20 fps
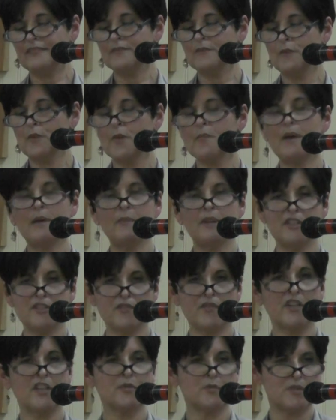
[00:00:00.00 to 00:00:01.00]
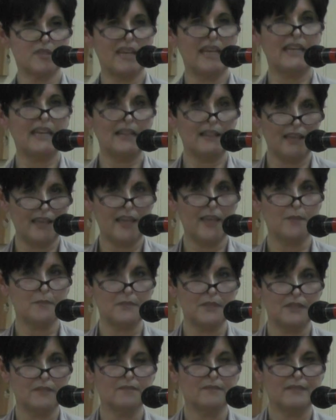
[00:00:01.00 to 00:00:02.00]
one of my best friends was Eddie
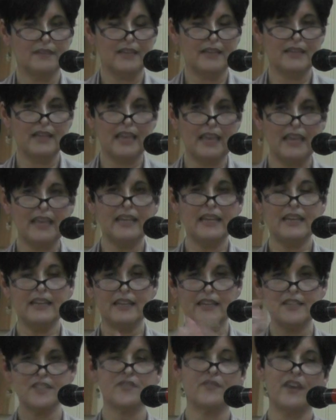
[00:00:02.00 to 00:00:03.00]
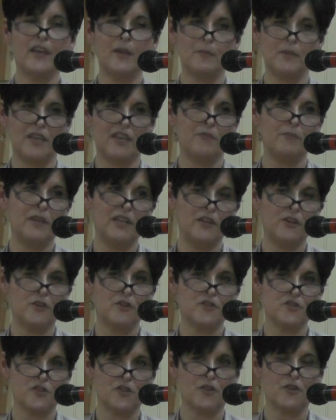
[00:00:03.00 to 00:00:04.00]
Landon, and Eddie and his family have been
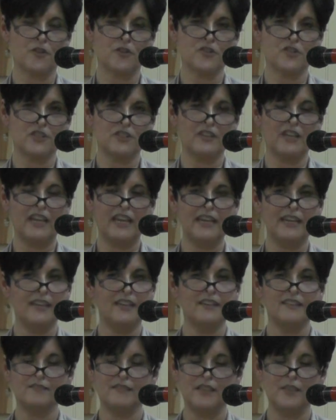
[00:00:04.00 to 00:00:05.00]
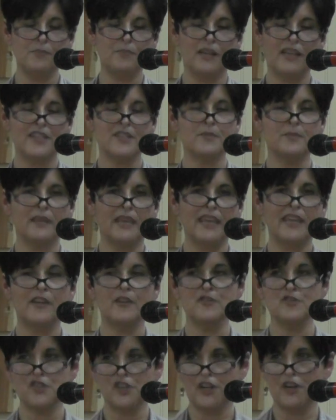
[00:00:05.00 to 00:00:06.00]
here at church, and Eddie, he plays
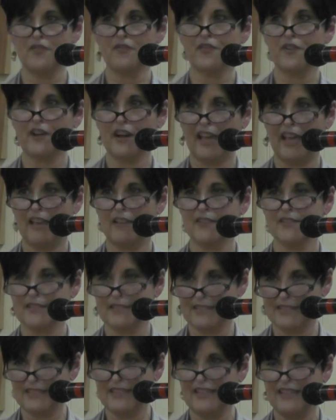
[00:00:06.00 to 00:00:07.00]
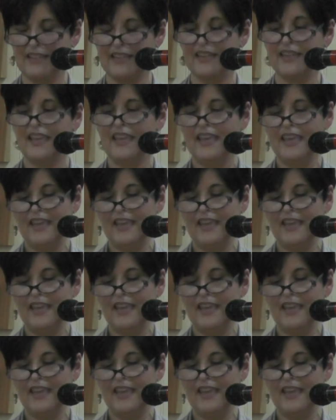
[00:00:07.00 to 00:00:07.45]
piano, Jennifer and Allison's son,